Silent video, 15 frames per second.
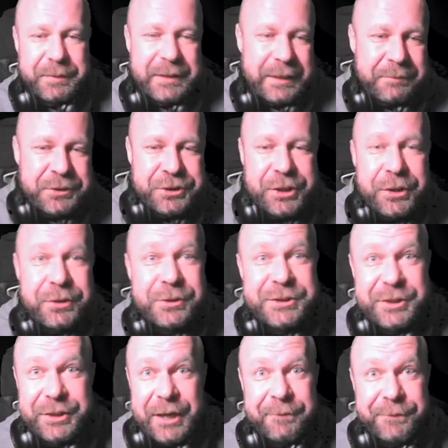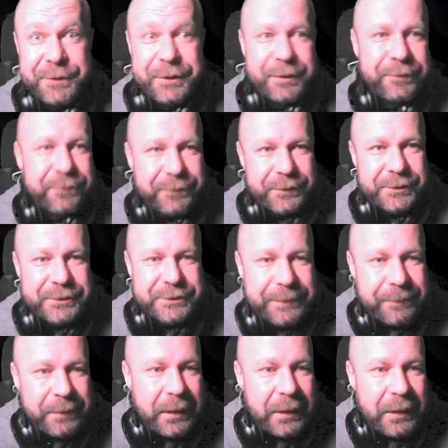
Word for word: but let me show you South Africa first.